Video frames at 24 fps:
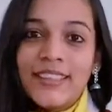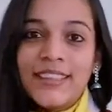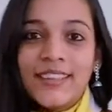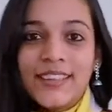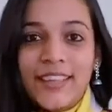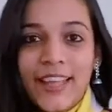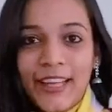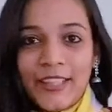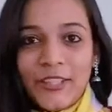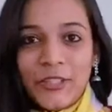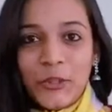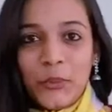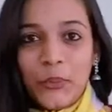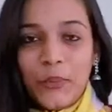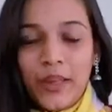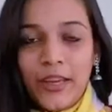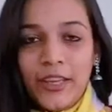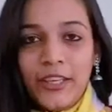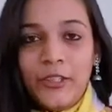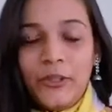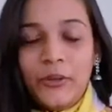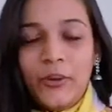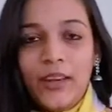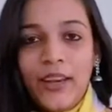that's
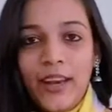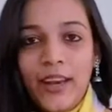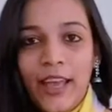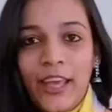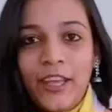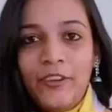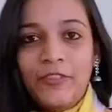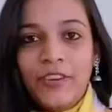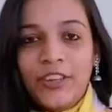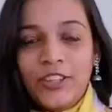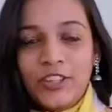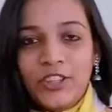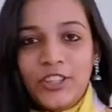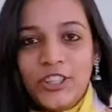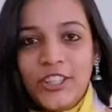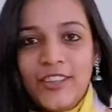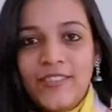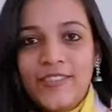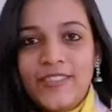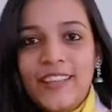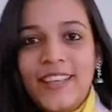when your life achieves